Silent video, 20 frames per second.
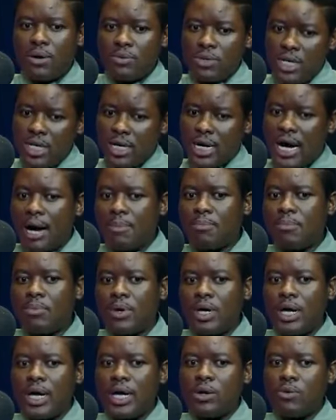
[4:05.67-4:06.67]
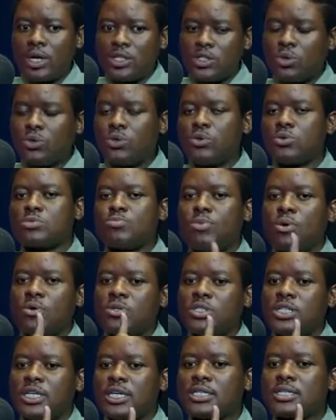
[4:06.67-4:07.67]
Now they come and want to use
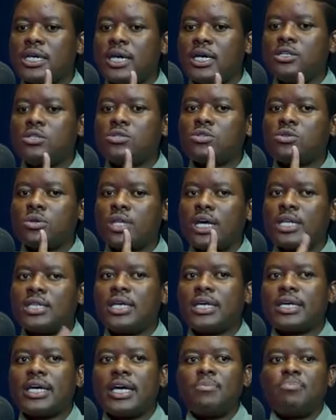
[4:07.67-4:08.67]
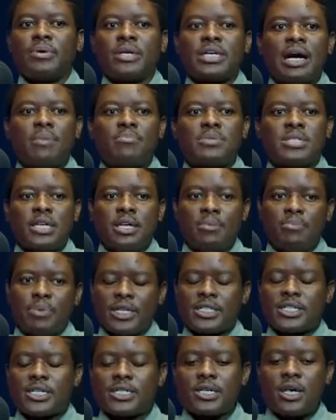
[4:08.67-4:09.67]
politics so that they can become
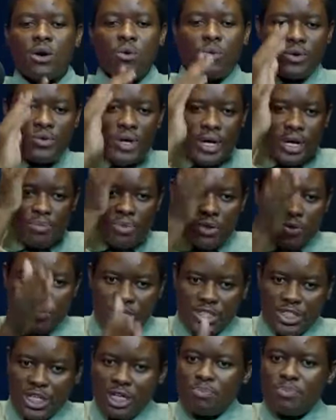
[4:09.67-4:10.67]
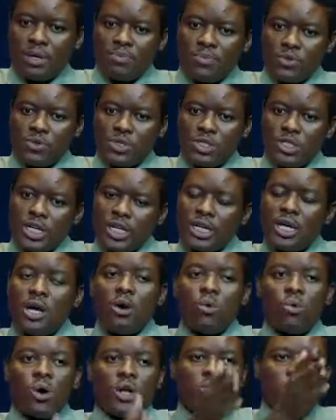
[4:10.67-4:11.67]
celebrities. When you're a musician, be a musician.
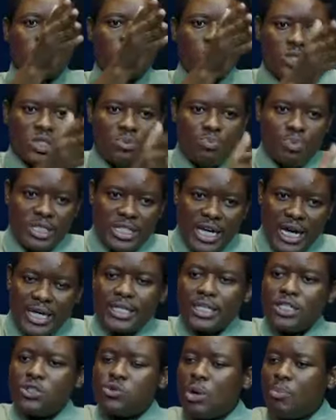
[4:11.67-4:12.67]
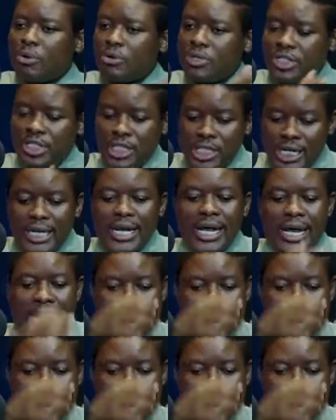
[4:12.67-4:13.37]
When you want to be turned into a politician,